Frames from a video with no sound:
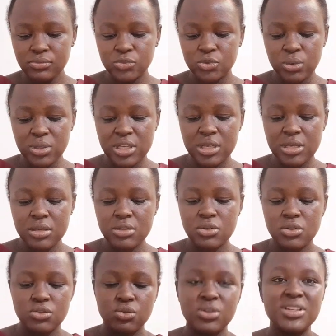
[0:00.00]
okay.
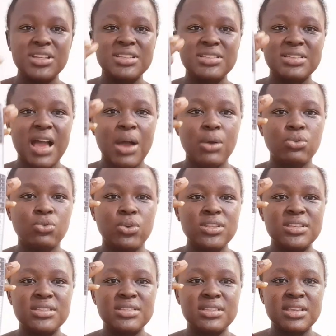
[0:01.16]
So this is how 20
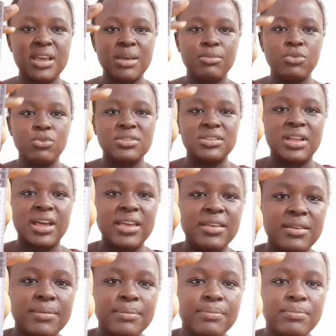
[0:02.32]
cm looks like,
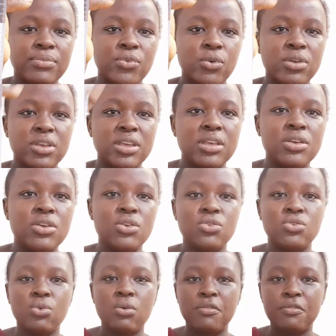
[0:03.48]
okay.
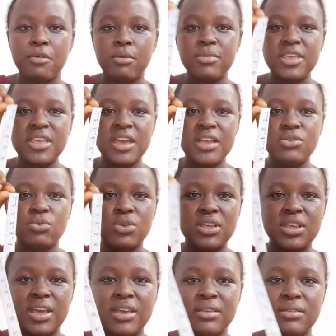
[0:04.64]
So from here to
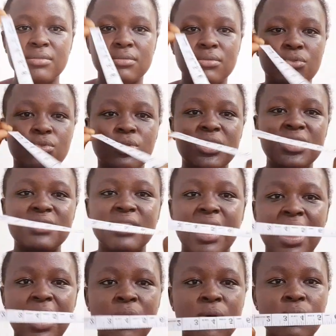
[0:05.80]
here, so this is
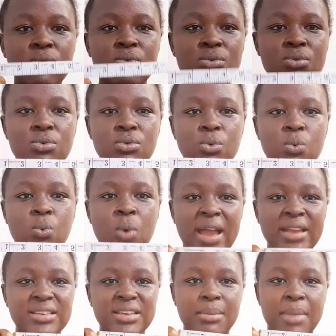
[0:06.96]
how
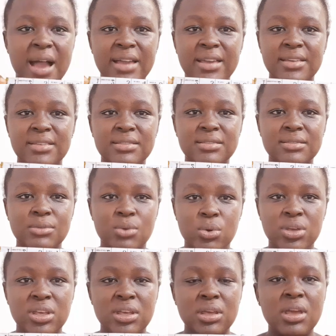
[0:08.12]
wide the bag is,
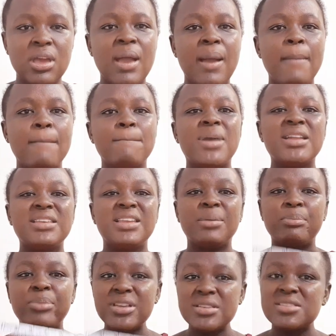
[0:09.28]
okay. But the
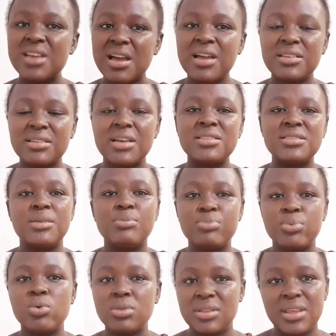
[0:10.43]
picture that they
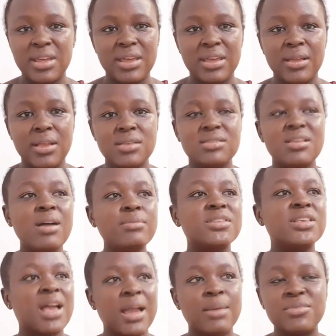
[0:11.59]
put there,
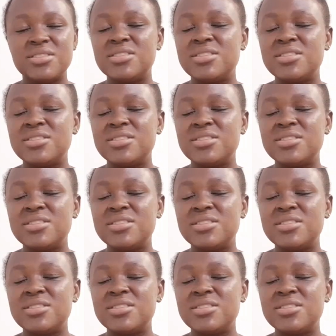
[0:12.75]
sometimes,